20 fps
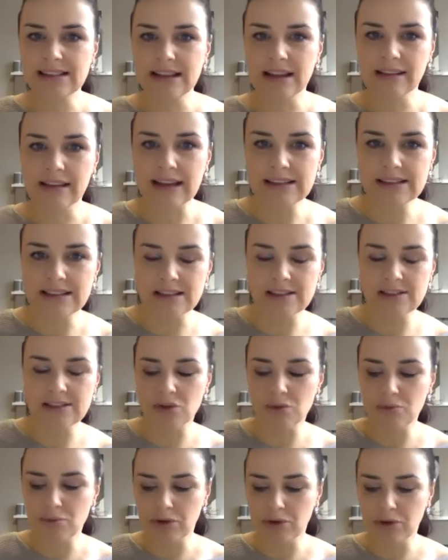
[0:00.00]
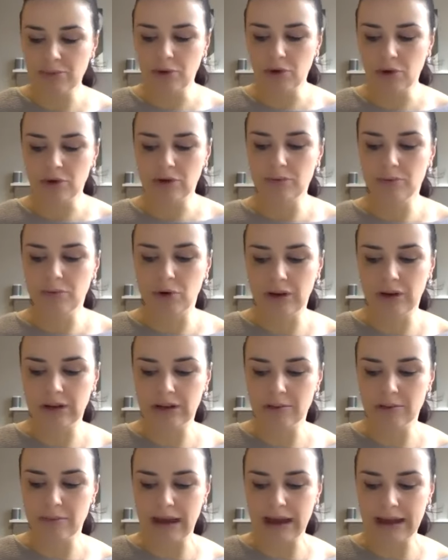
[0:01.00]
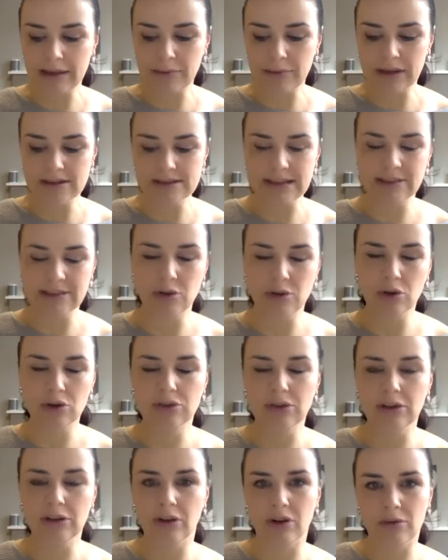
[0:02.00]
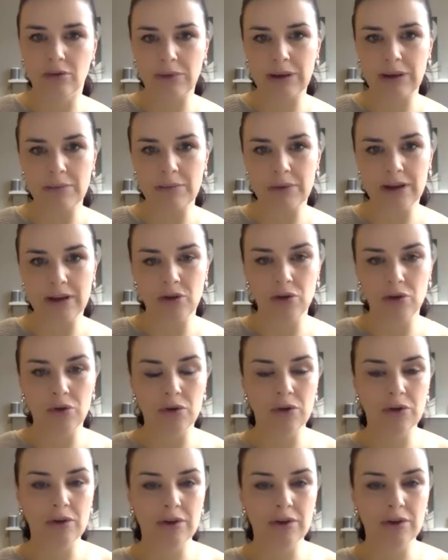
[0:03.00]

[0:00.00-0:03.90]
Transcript: that's a super important point you make, because I talk to a lot of women who